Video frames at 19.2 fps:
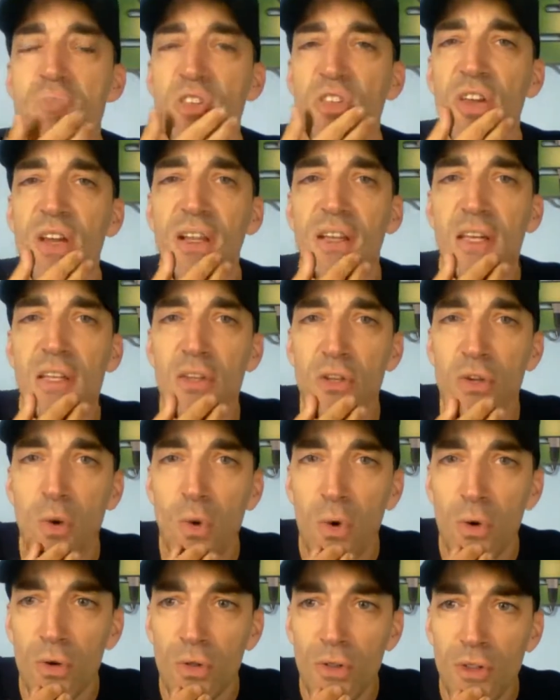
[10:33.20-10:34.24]
suddenly the
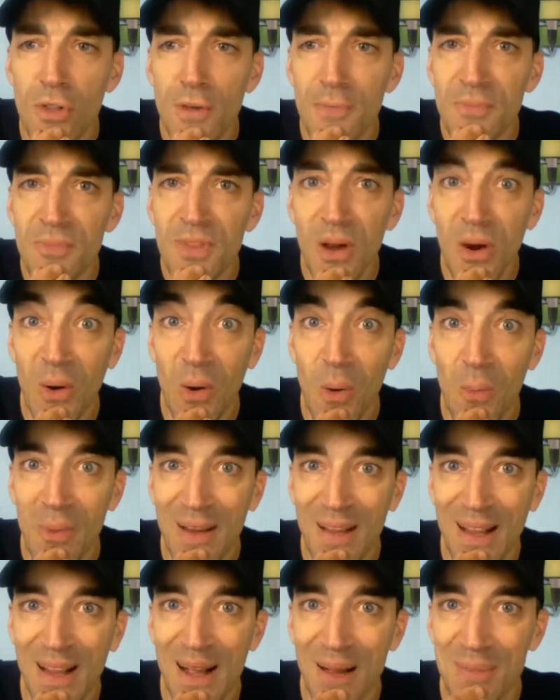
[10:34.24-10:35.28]
doors are
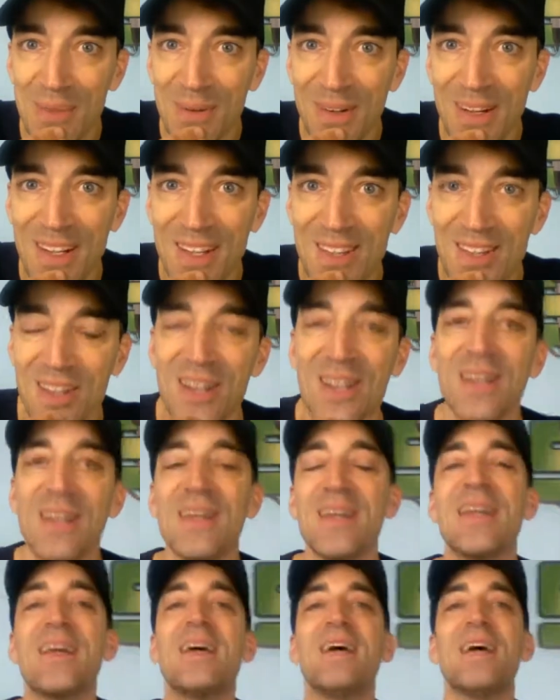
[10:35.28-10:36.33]
opening up, right?
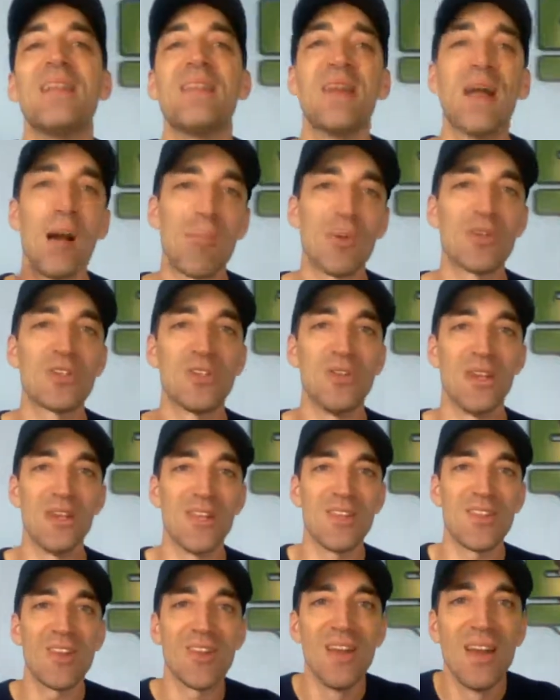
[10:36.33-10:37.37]
Suddenly the
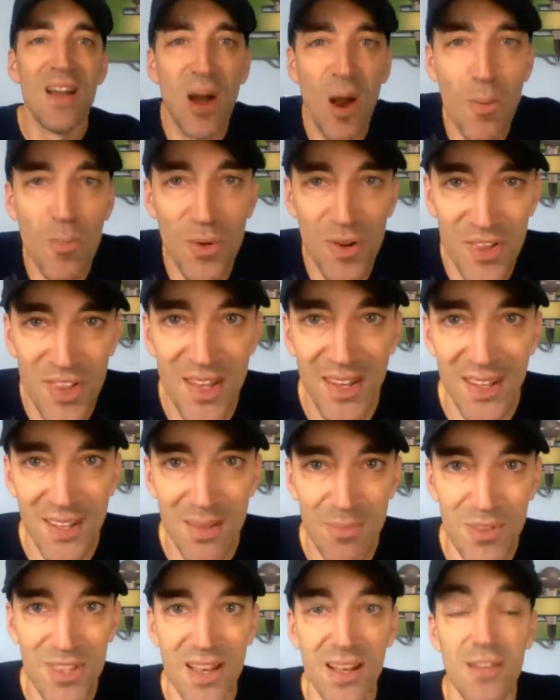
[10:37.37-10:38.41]
opportunities are presenting
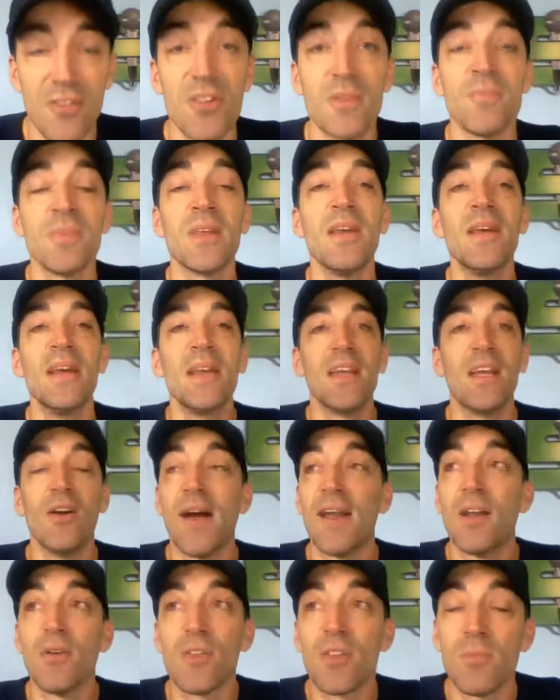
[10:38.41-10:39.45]
themselves.
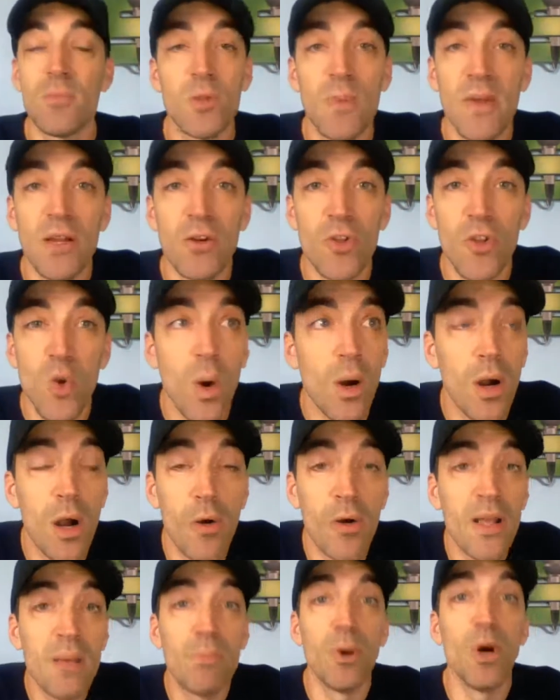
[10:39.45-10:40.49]
I know some speakers who are
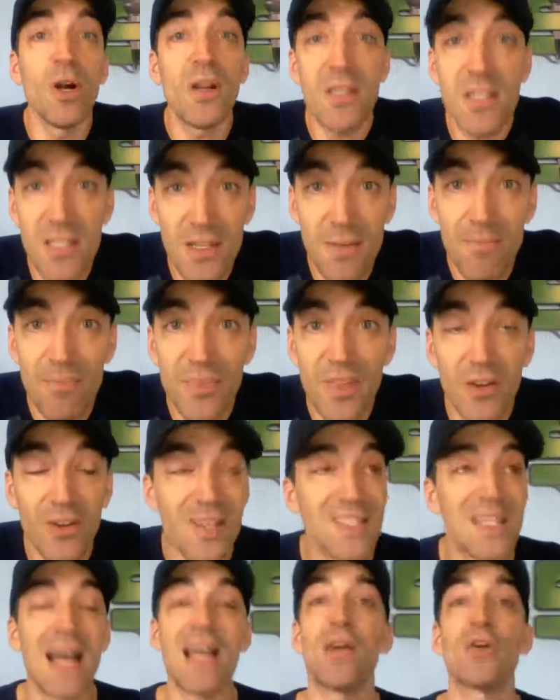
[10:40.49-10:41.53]
already booked. Their
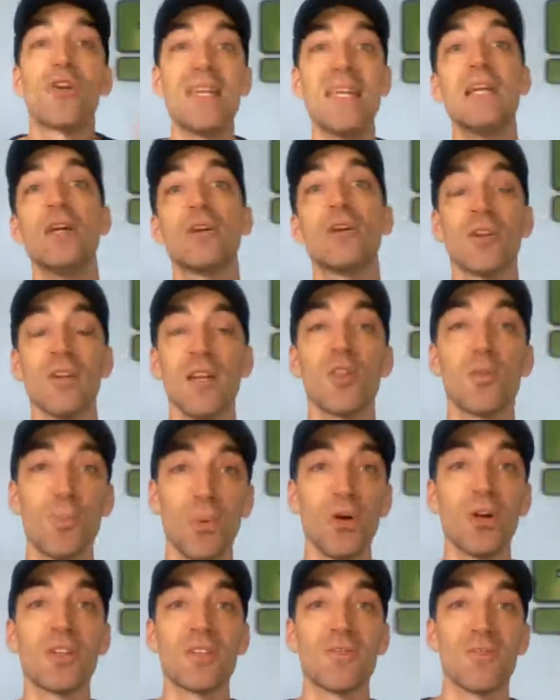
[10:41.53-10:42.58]
entire year is
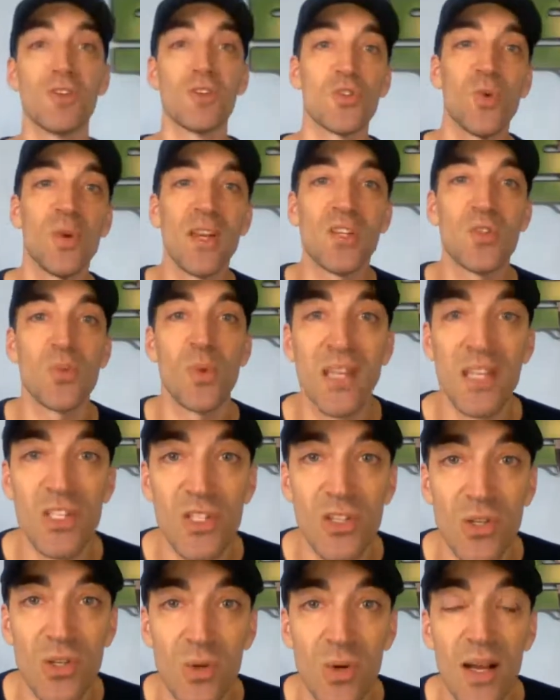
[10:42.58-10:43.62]
booked for
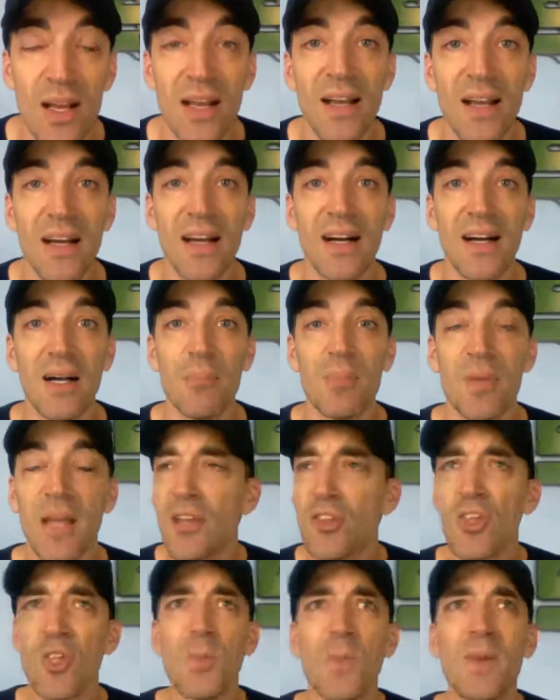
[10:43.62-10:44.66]
2022,
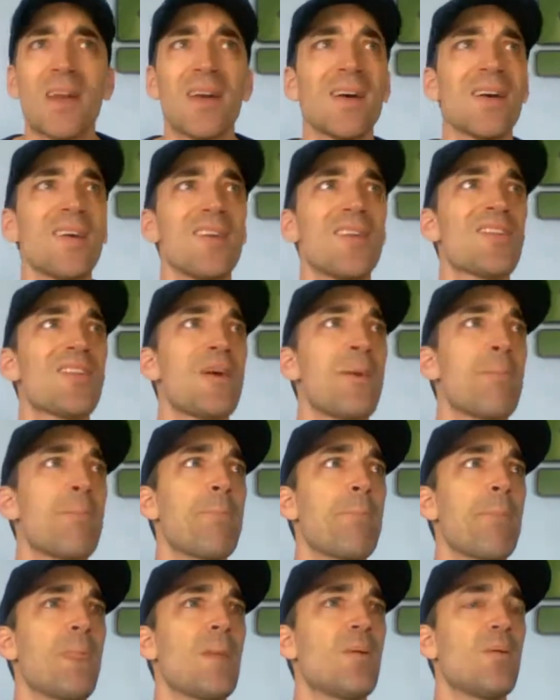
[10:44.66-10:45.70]
not just because
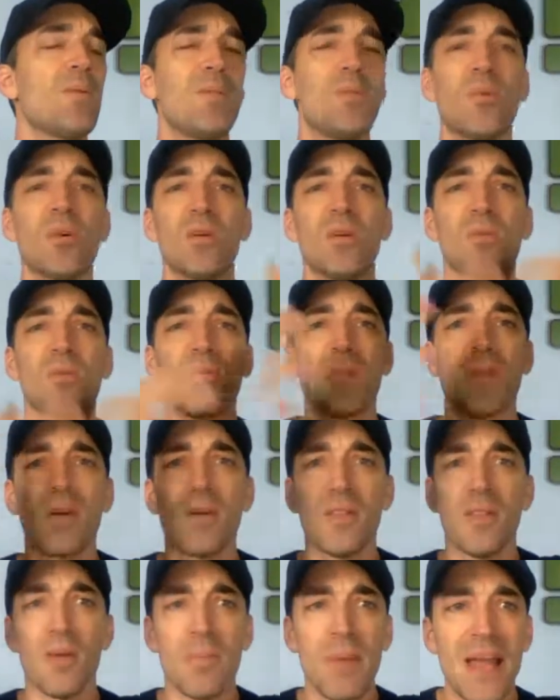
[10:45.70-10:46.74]

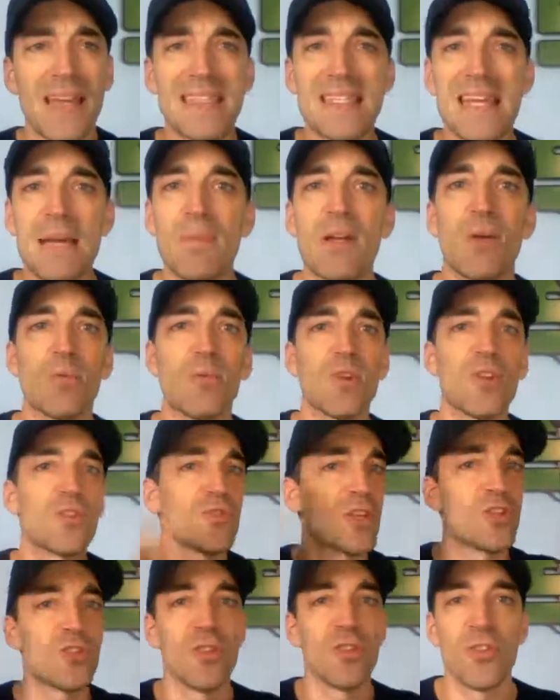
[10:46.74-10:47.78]
the pandemic
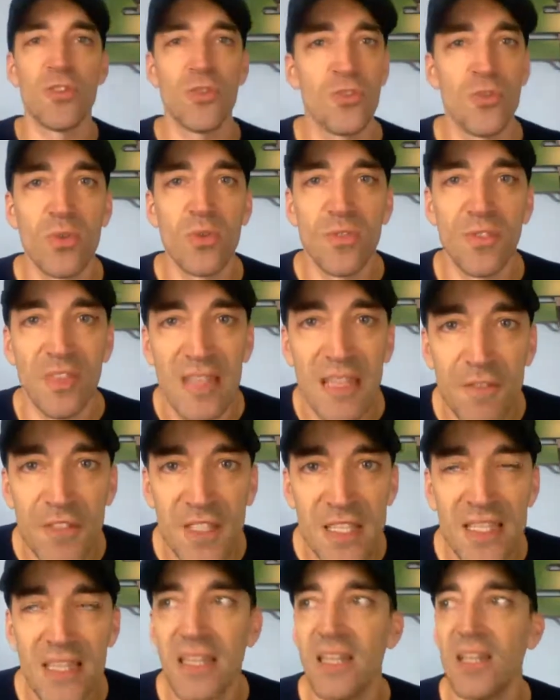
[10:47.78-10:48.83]
restrictions are sort of
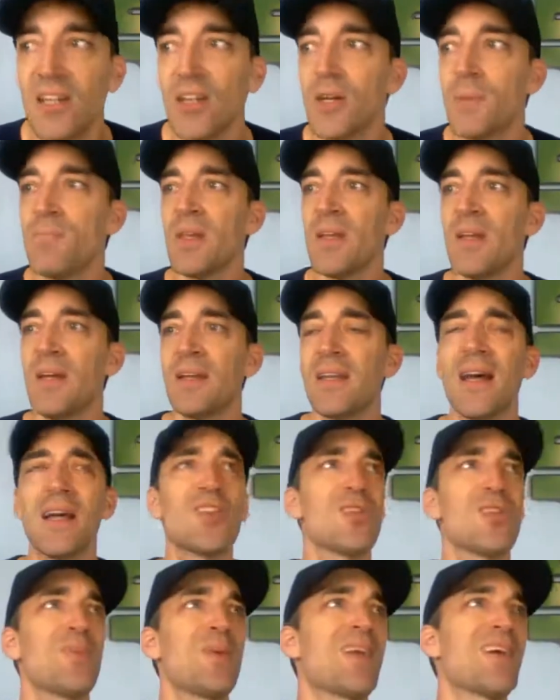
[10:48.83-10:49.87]
lifting here,
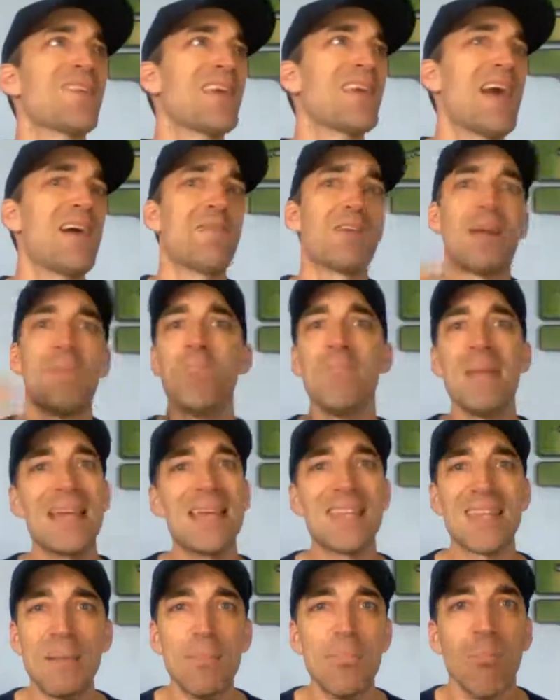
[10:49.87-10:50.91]
not just because they have an
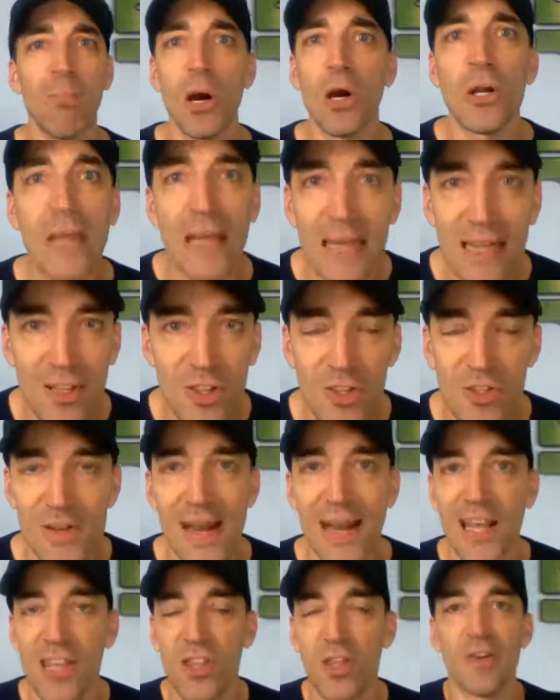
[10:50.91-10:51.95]
amazing marketing
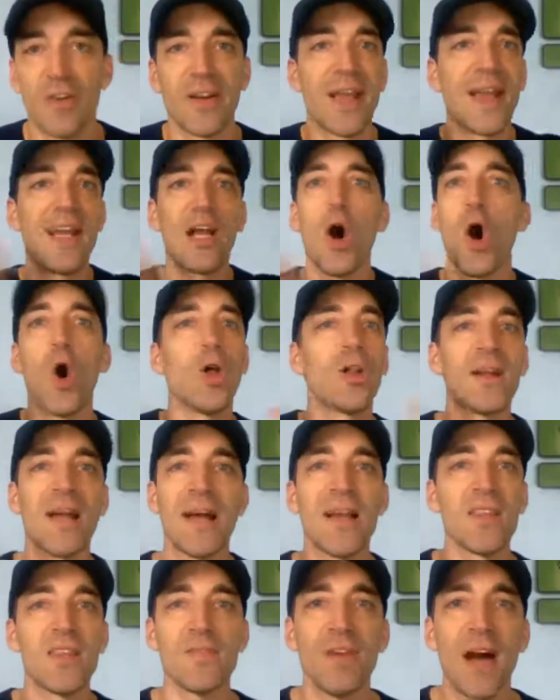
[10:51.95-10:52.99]
strategy and they're getting all
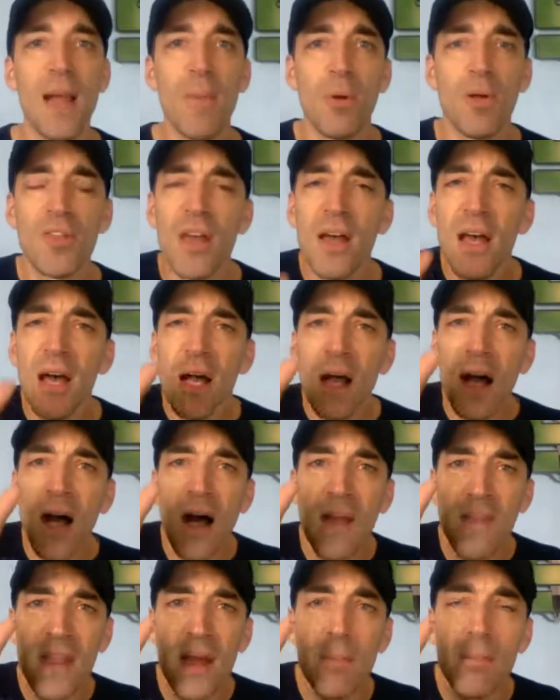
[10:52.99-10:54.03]
kinds of eyeballs
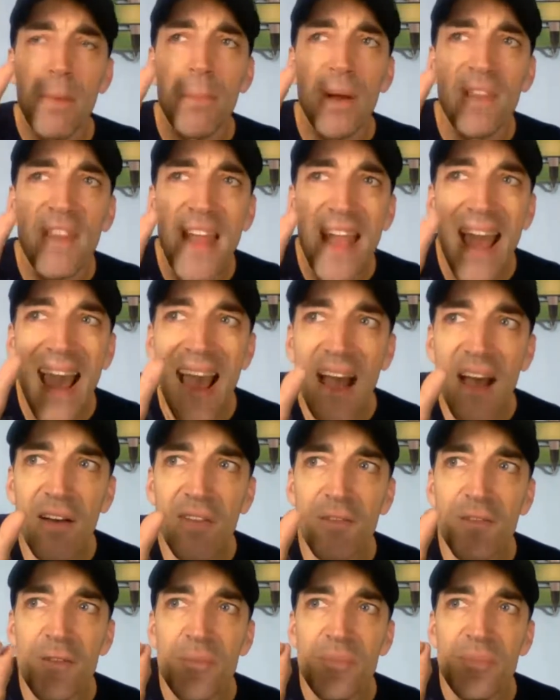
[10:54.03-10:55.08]
on them, but they
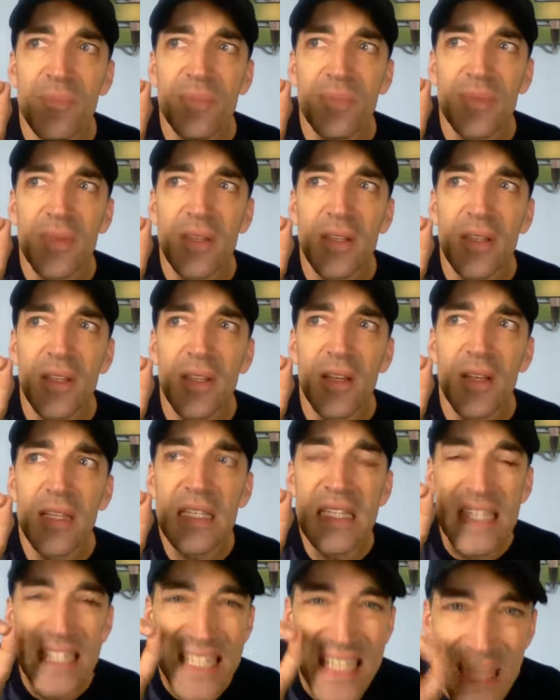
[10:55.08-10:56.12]
have
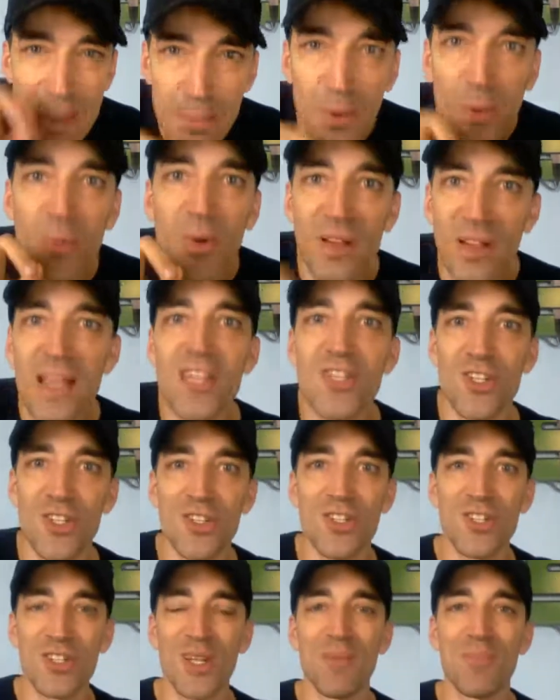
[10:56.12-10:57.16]
deep
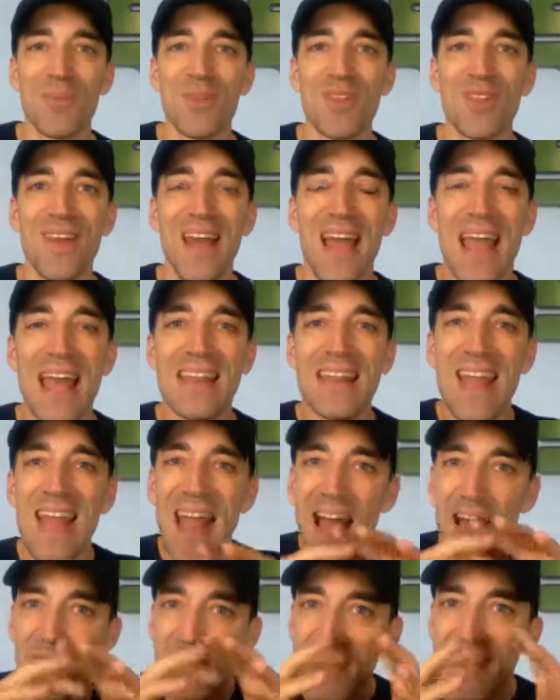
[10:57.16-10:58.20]
relationships and they
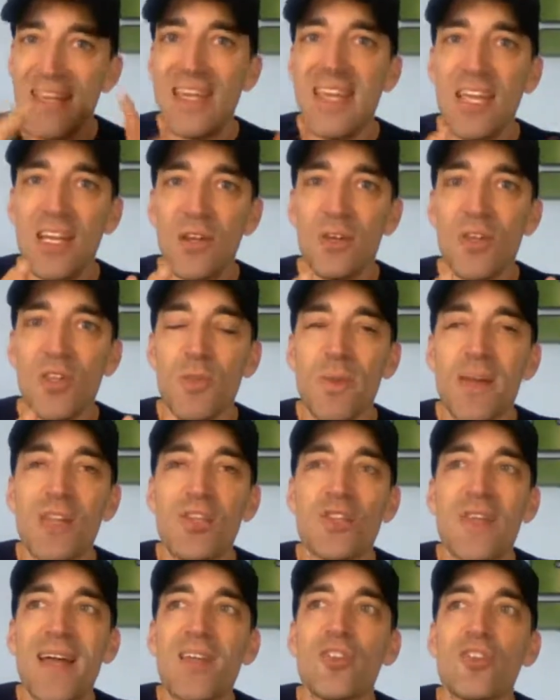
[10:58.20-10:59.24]
have a keynote
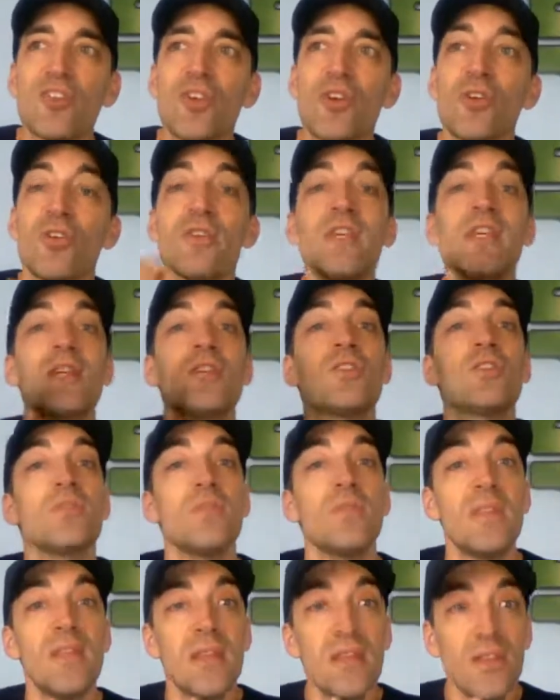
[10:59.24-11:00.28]
speech that is turned
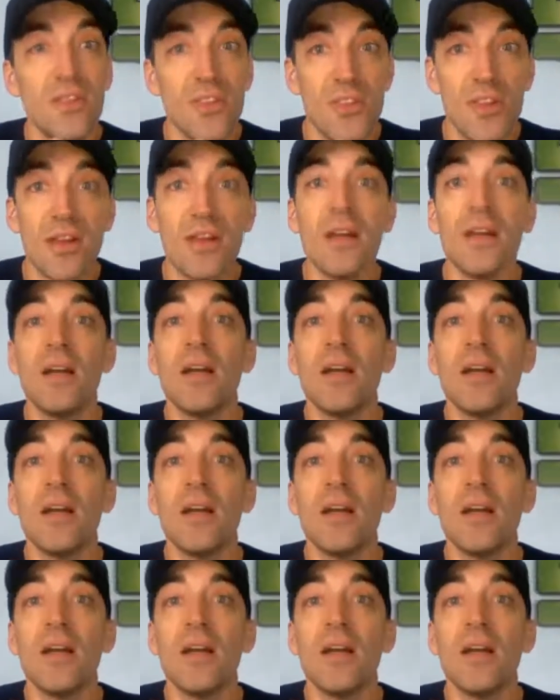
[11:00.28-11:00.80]
into these